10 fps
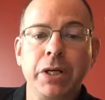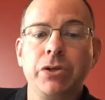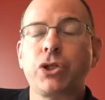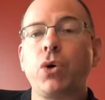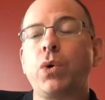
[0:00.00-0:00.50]

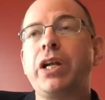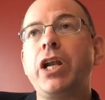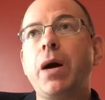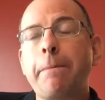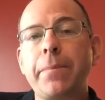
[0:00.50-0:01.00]
So
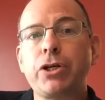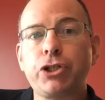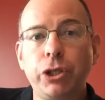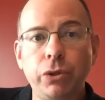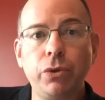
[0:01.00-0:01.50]
number
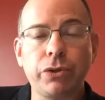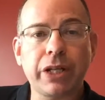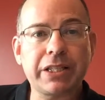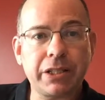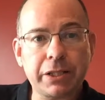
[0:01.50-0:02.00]
two, so
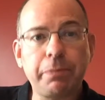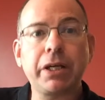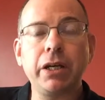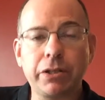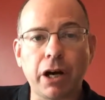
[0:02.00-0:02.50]
that's
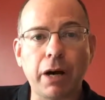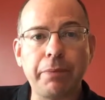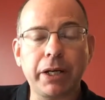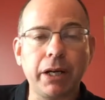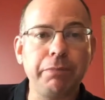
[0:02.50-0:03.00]
picking a
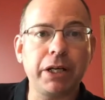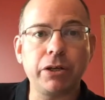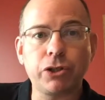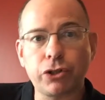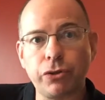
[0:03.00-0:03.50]
topic and
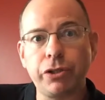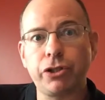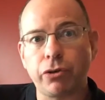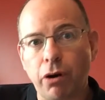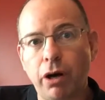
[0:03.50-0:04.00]
making sure
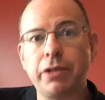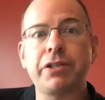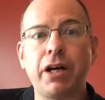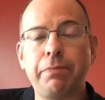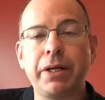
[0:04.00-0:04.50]
that you're on
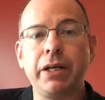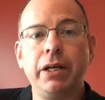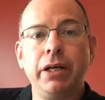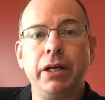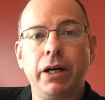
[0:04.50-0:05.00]
topic
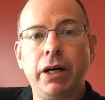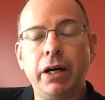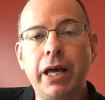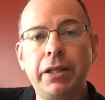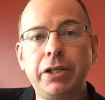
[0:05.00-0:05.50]

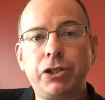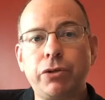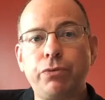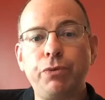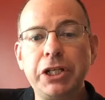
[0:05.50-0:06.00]
and that
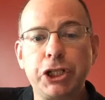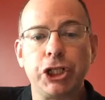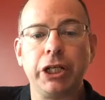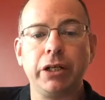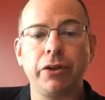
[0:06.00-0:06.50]
you're
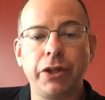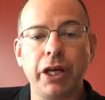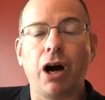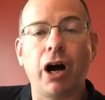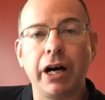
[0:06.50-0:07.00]
reaching the
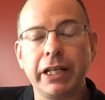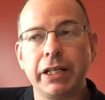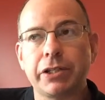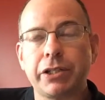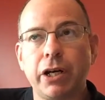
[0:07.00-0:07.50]

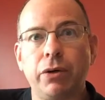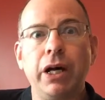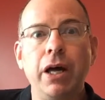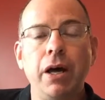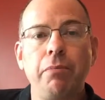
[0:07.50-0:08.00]
audience. Now,
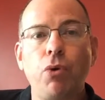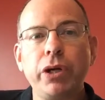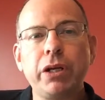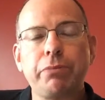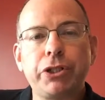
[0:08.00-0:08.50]

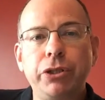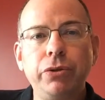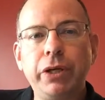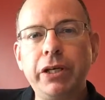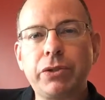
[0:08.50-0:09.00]
point number
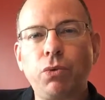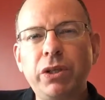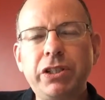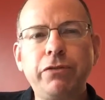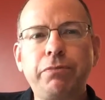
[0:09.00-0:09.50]
two is,
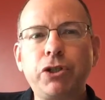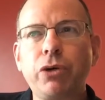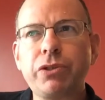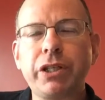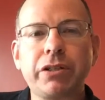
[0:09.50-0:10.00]
once you've
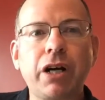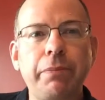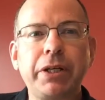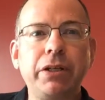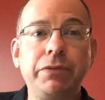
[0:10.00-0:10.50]
chosen that
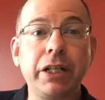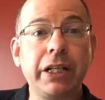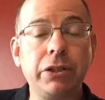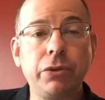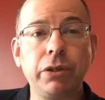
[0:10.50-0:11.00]
topic, you've dug
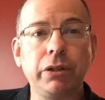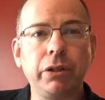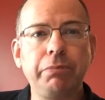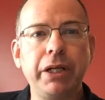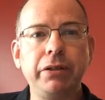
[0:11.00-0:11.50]
into it a little
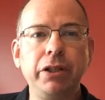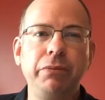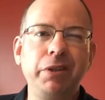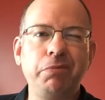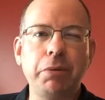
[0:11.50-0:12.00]
bit,
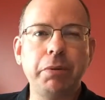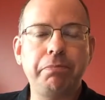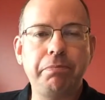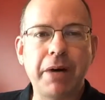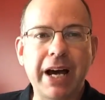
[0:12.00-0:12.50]
you maybe
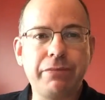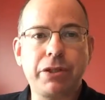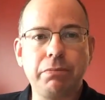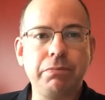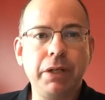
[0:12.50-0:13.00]
have
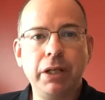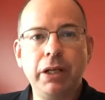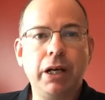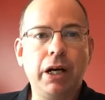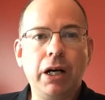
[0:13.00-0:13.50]
some
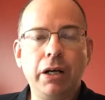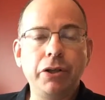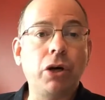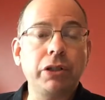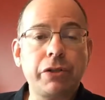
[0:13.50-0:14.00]

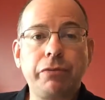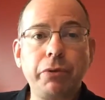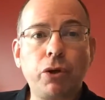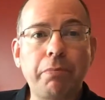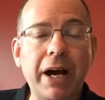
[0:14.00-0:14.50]
knowledge from
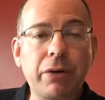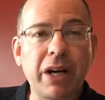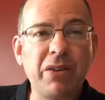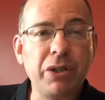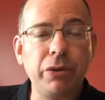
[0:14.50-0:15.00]
your own
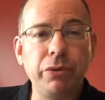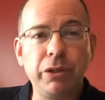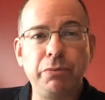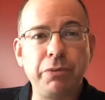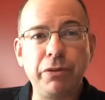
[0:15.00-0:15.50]
background,
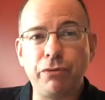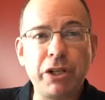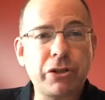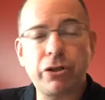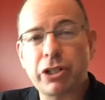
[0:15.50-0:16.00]
you've
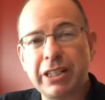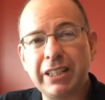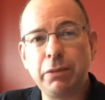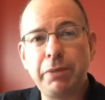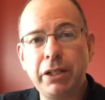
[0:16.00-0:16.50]
researched a
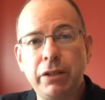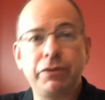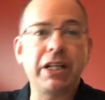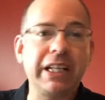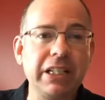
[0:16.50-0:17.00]
little bit, you've
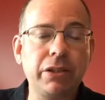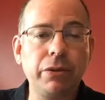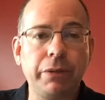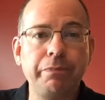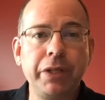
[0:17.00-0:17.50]
dug into
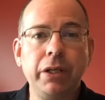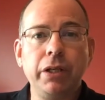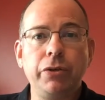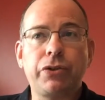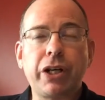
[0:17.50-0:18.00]
it,
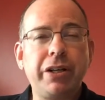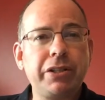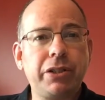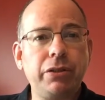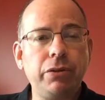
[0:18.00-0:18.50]
you
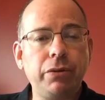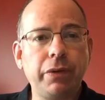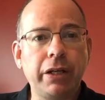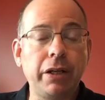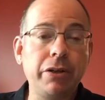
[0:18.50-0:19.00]
started to,
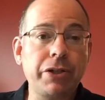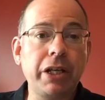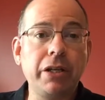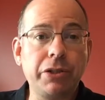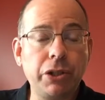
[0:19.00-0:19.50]
and here's a
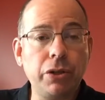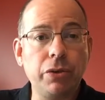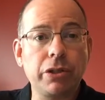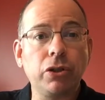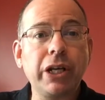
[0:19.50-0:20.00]
hint too,
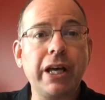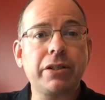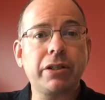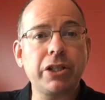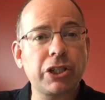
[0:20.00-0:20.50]
is look
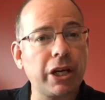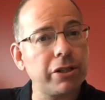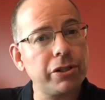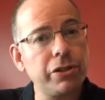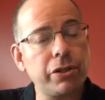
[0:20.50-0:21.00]
at
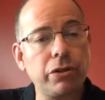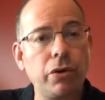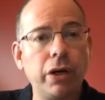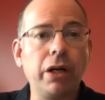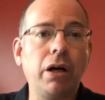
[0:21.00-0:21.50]
discussions that are
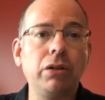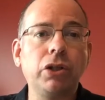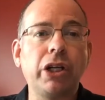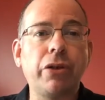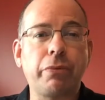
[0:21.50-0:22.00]
going on,
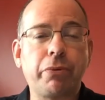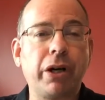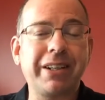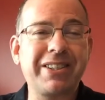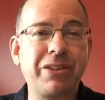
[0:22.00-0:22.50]
look at other
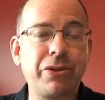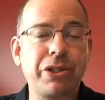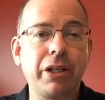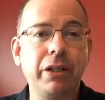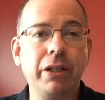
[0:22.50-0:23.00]
products that are
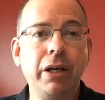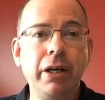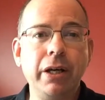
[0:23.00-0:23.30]
selling